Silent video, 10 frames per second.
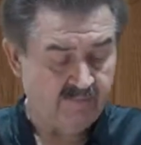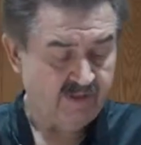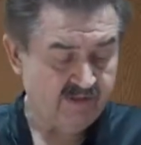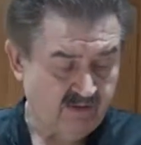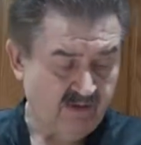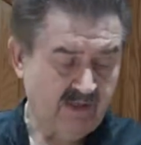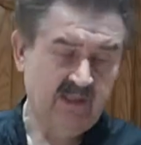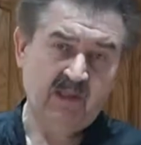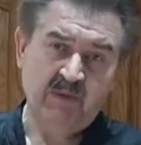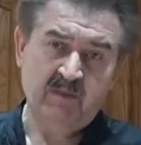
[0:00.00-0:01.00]
So a
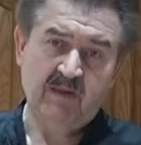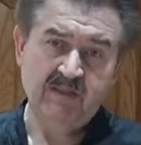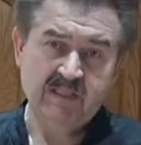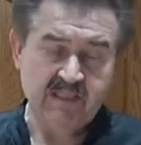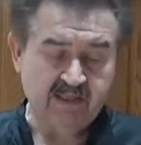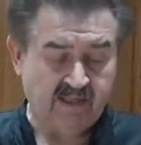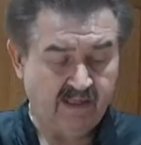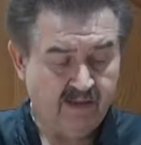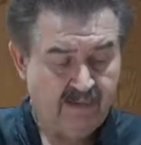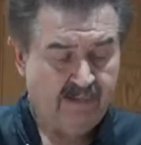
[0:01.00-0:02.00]
little bit about seasoning.
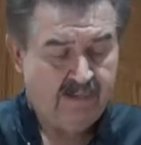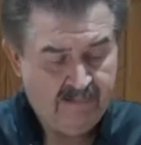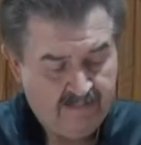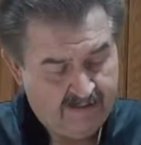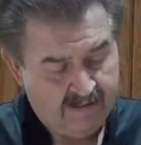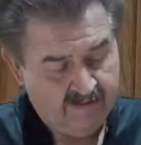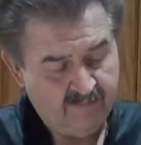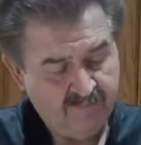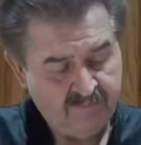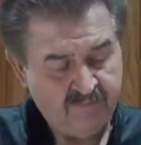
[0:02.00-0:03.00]
You
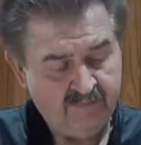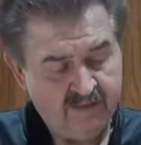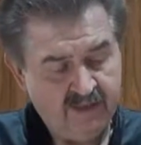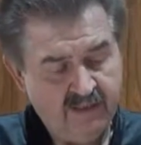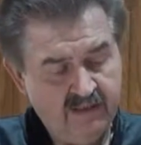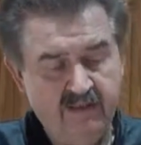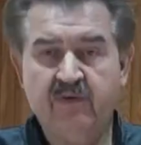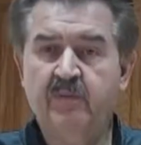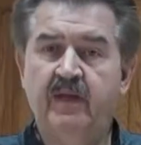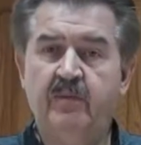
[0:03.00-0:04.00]
know,
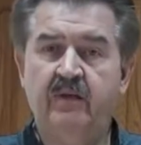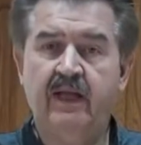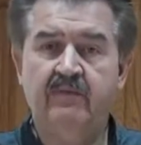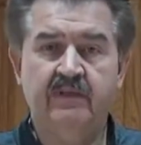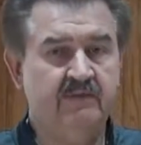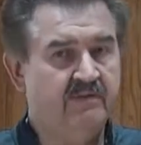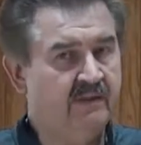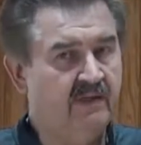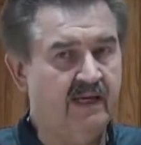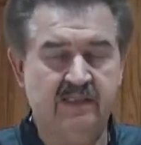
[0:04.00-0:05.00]
different people have different
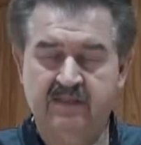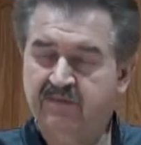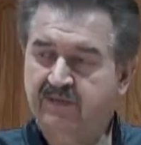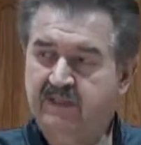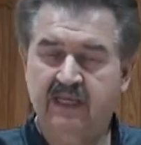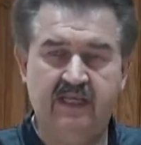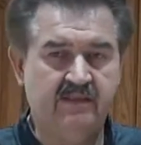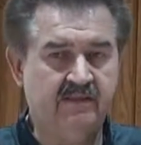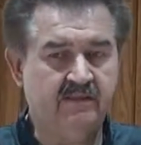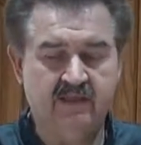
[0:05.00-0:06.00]
likes, different
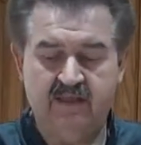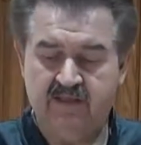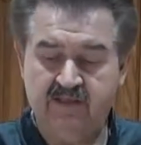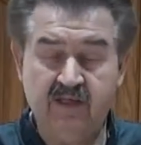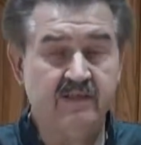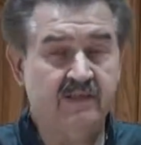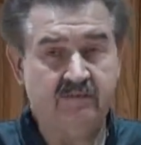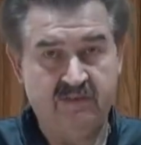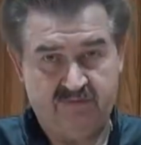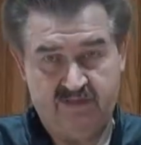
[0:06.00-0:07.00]
tastes. Judges have
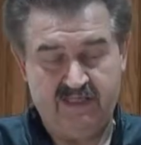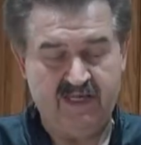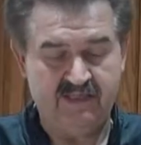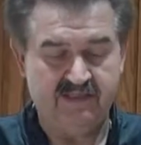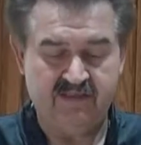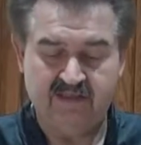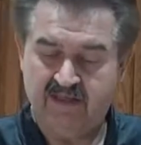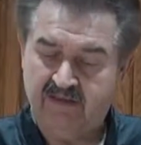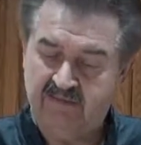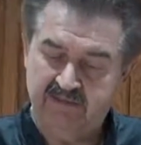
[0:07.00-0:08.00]
different tastes.
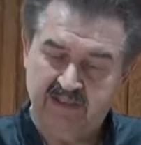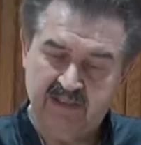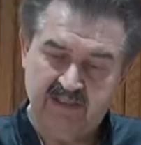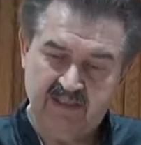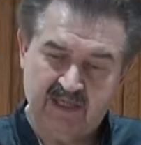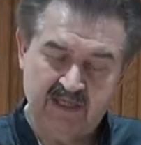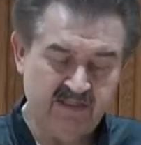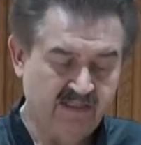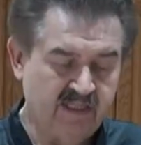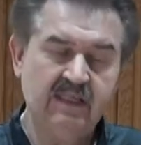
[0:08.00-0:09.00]
I
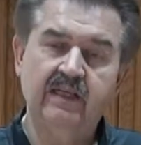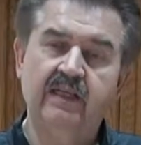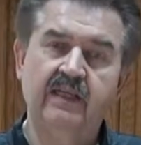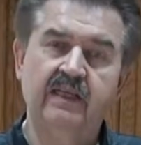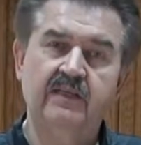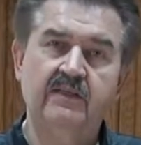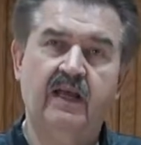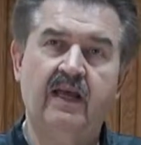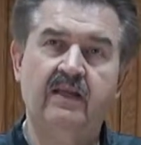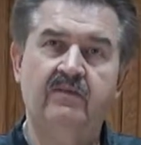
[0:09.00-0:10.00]
guess seasoning is
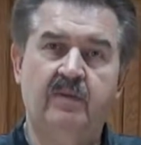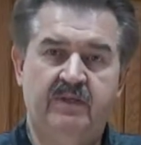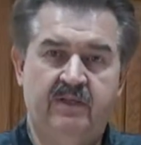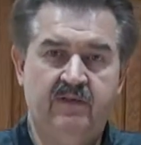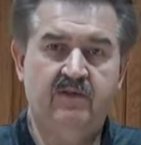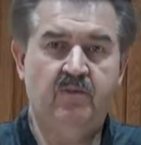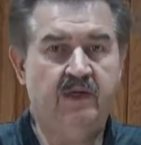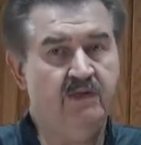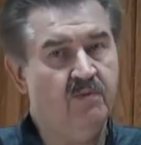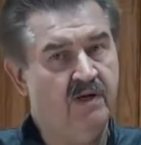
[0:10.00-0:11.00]
kind of up to you
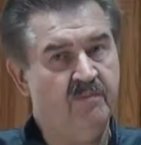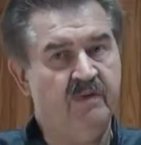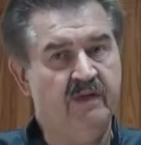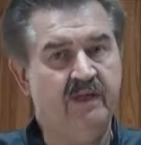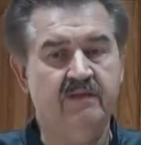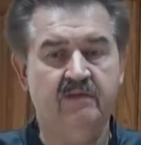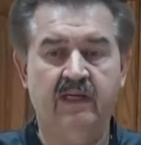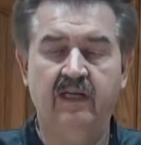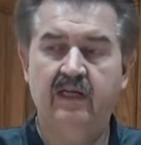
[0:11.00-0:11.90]
what you want to put into it.